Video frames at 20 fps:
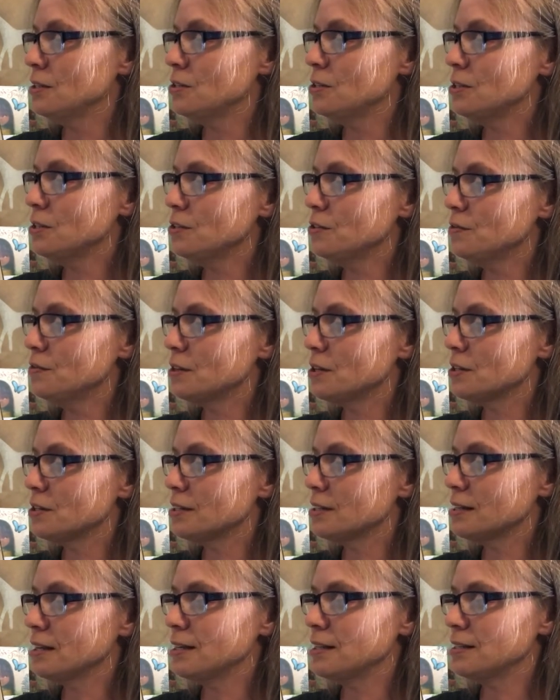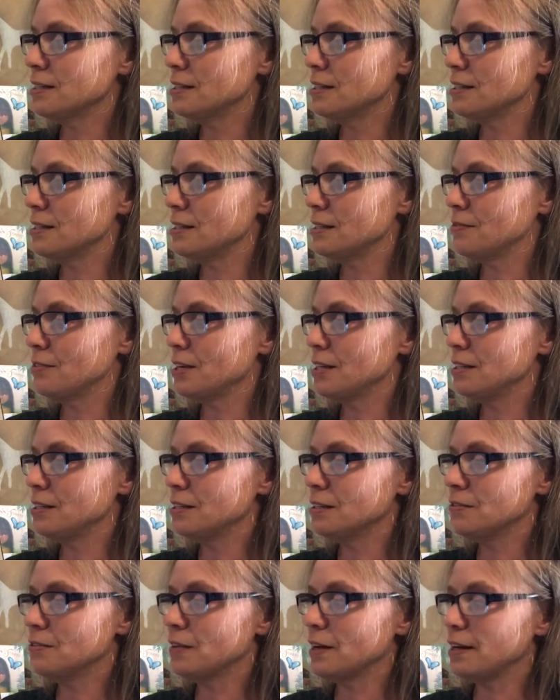So far, scientists have
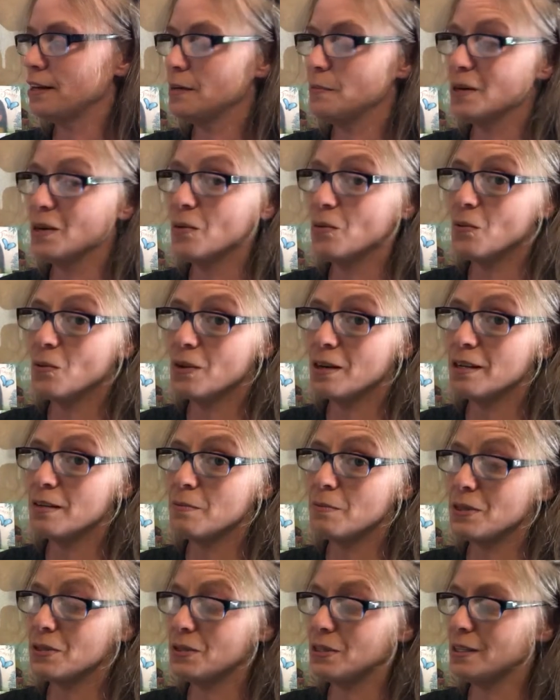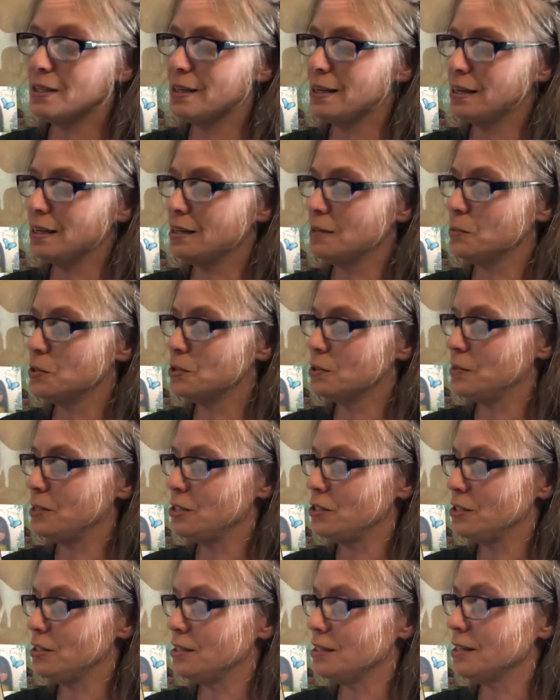identified about 1 million animal
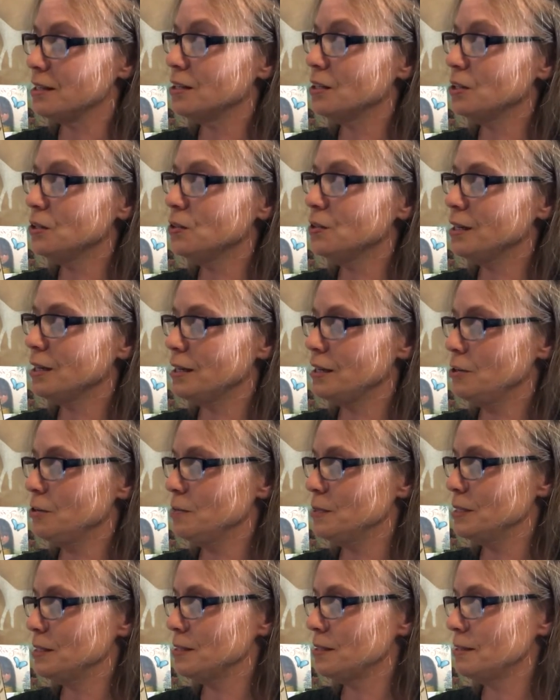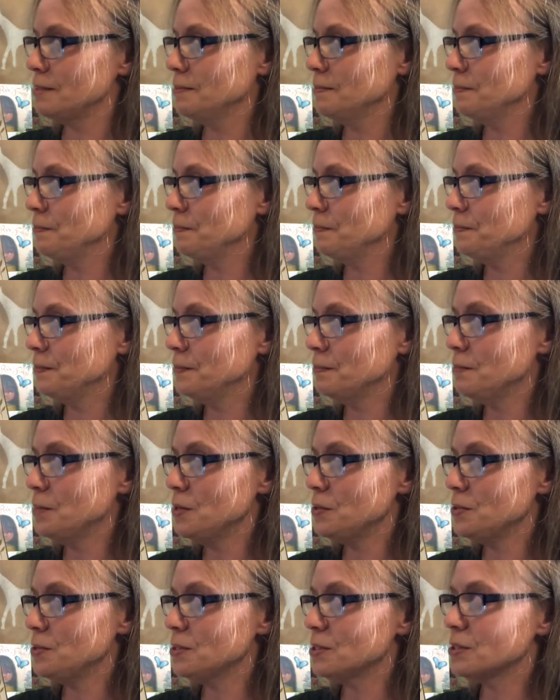species, including humans.
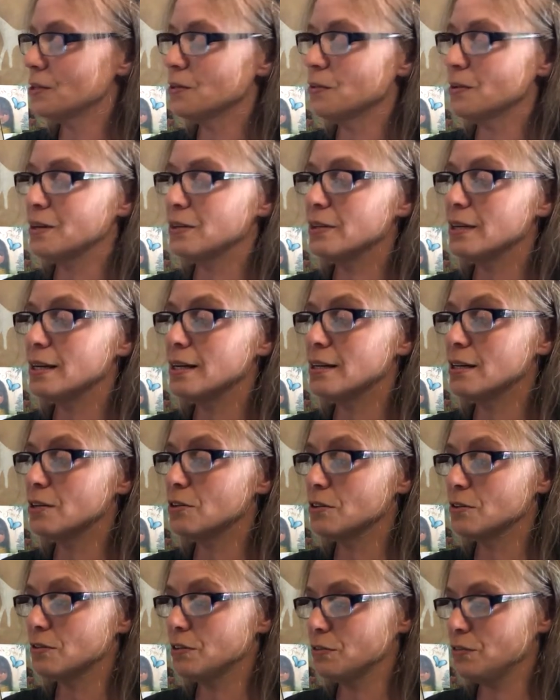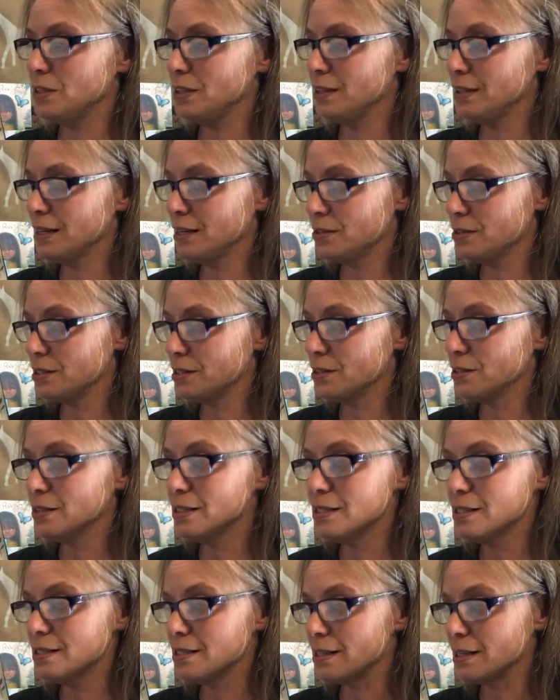Most, around 950,000, are
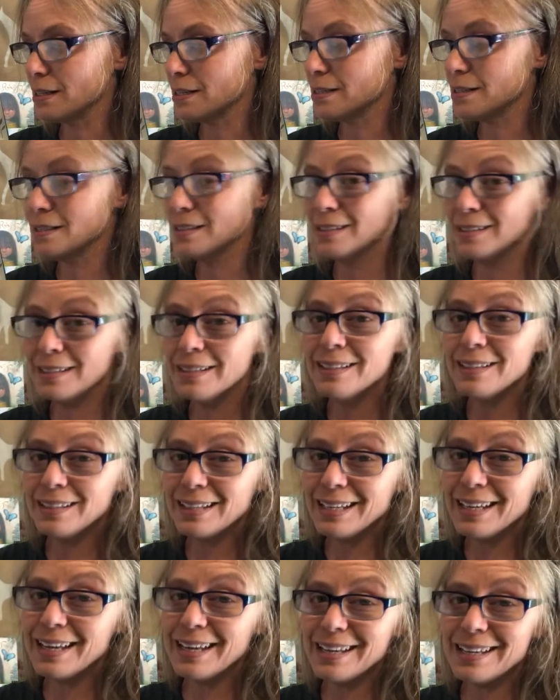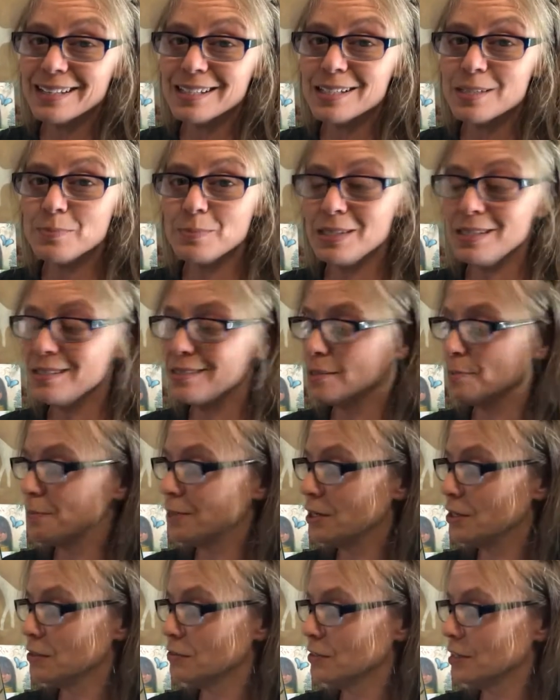insects, like ants, bees, and
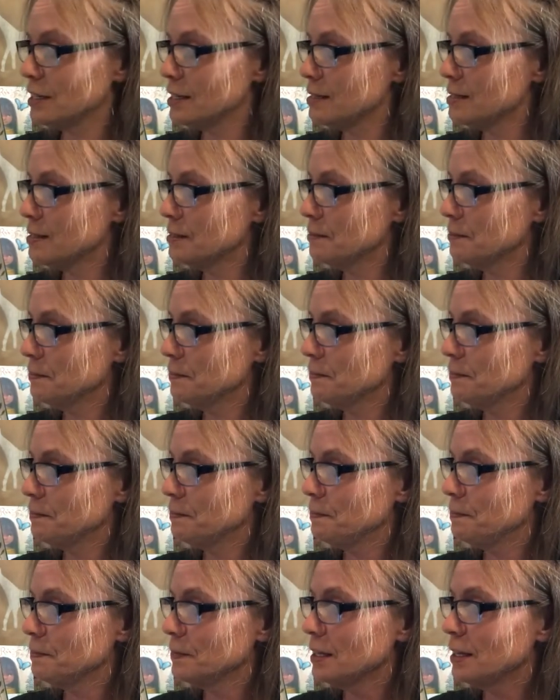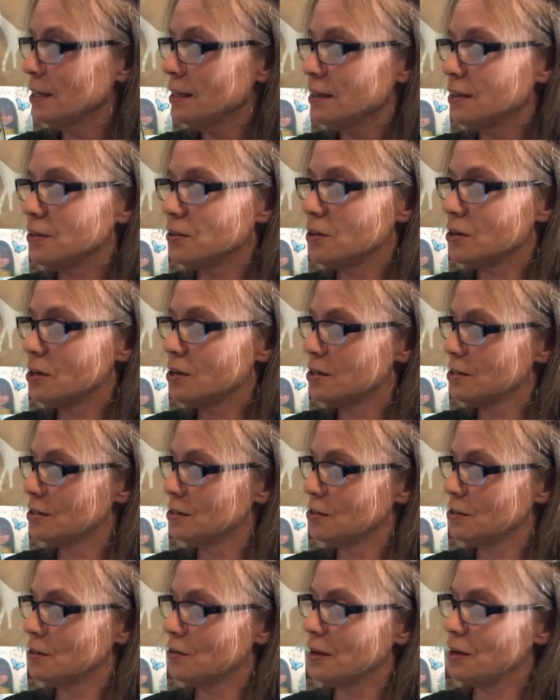butterflies. There are
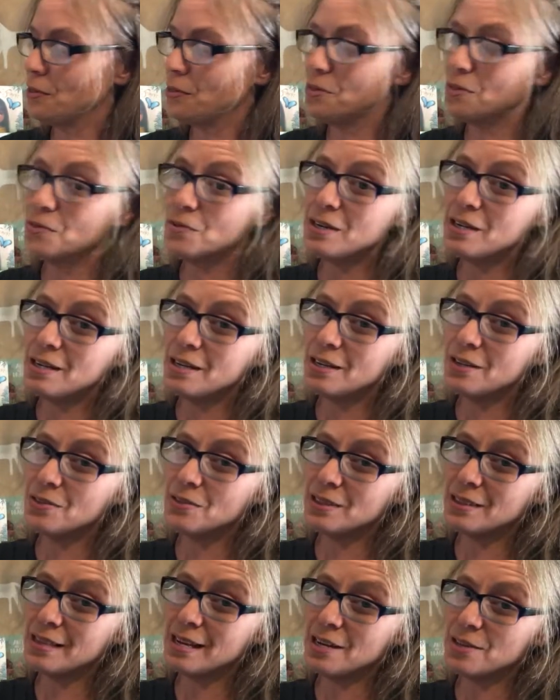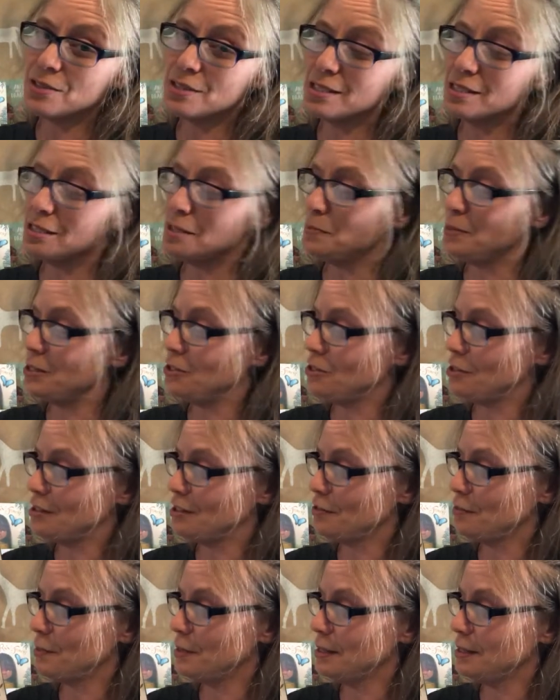also around 300,000
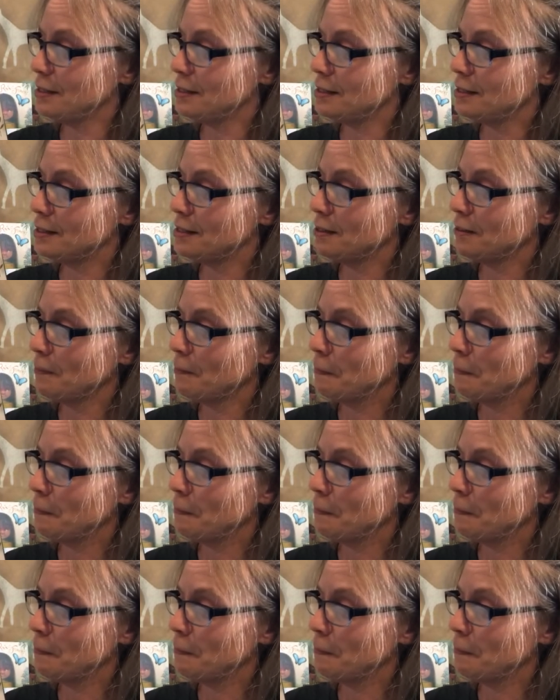species of plants.